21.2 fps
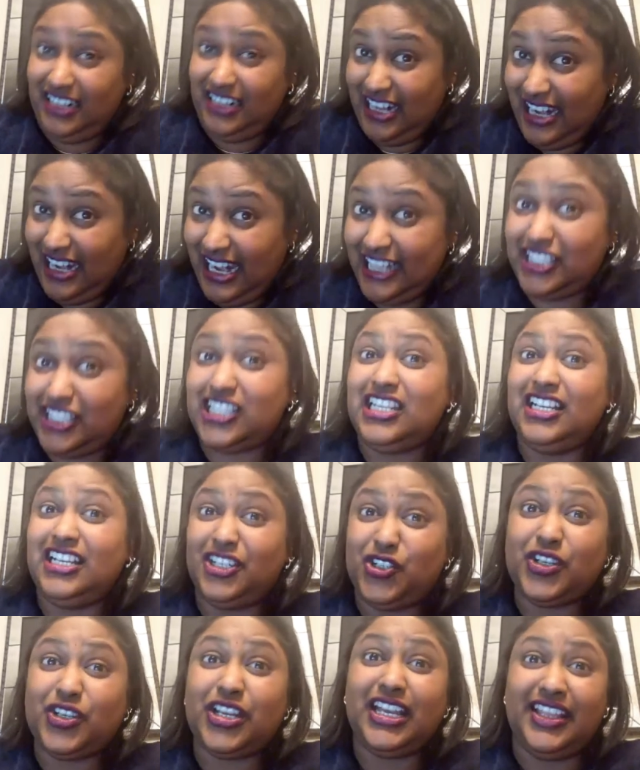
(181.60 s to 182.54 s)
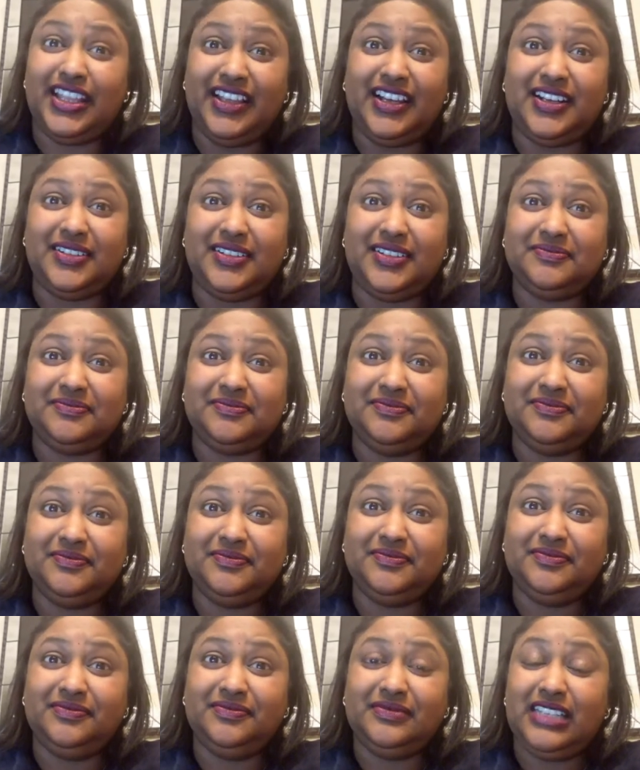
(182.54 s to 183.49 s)
Let's learn together.
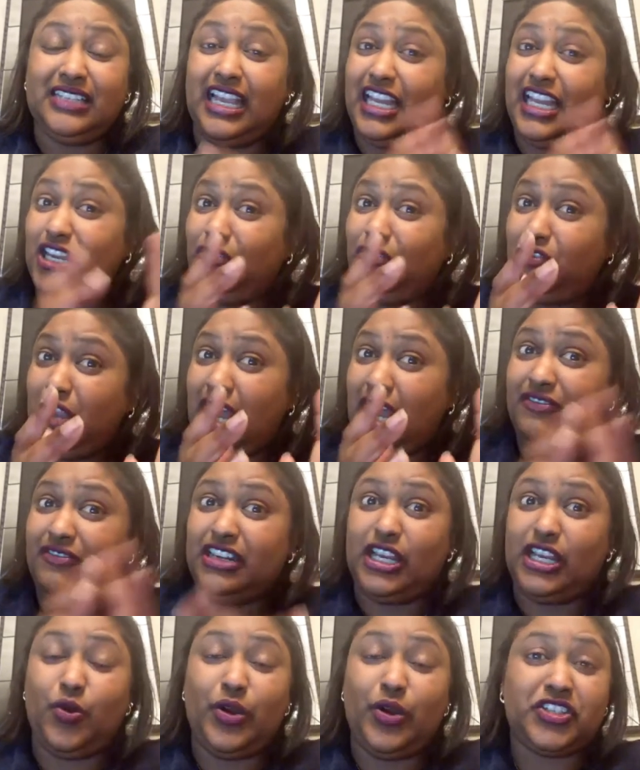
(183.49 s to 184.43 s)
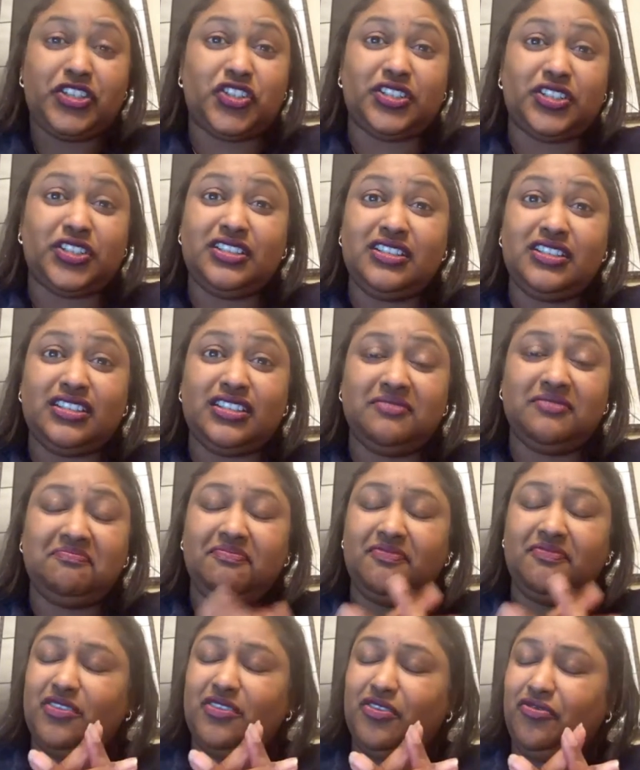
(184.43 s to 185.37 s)
And if you have any questions,
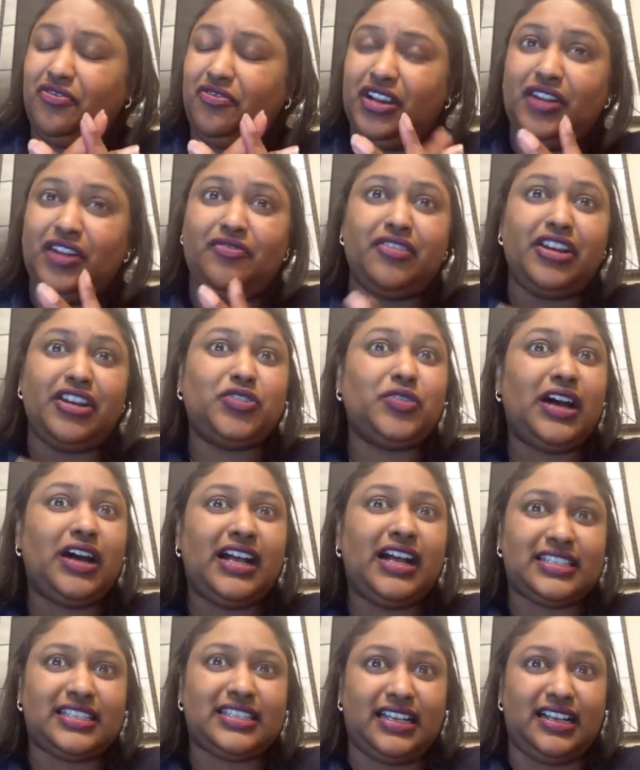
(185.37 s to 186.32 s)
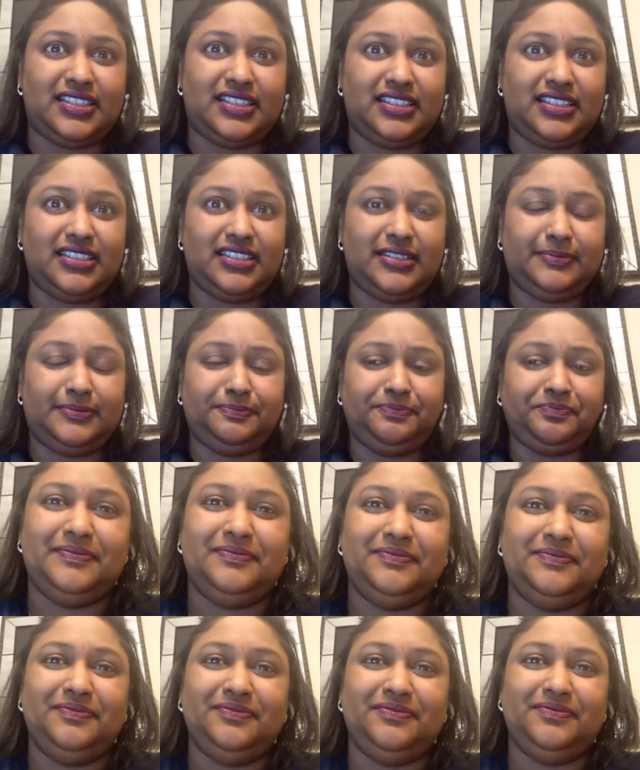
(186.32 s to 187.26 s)
feel free to ask us.
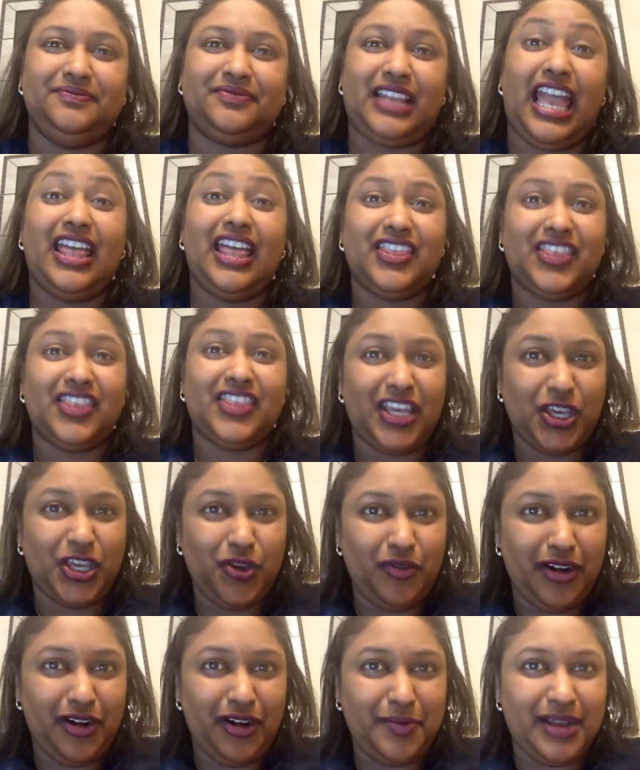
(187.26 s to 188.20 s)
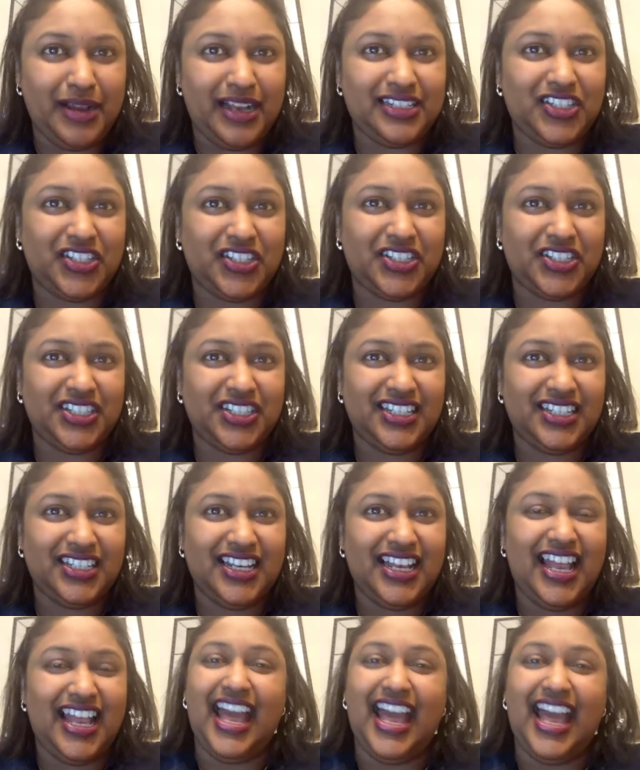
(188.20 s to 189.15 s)
Thank you very much
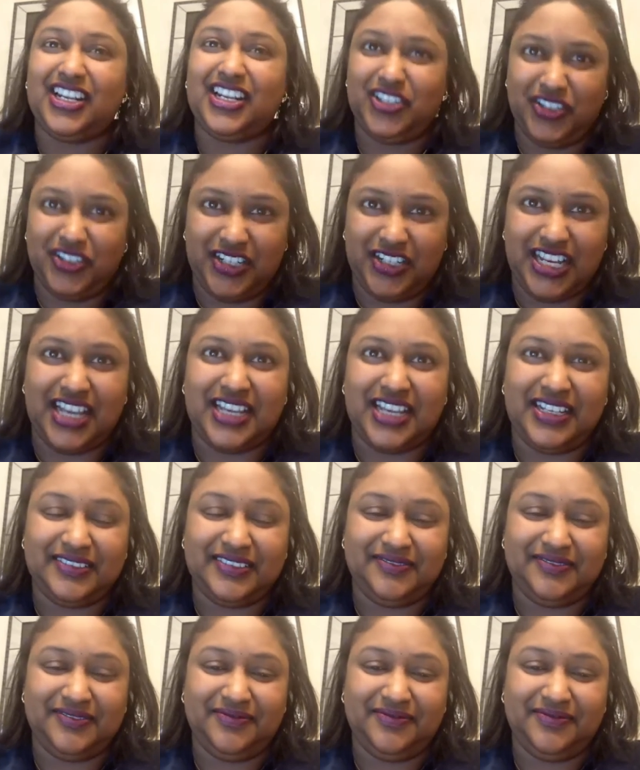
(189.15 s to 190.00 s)
and good day.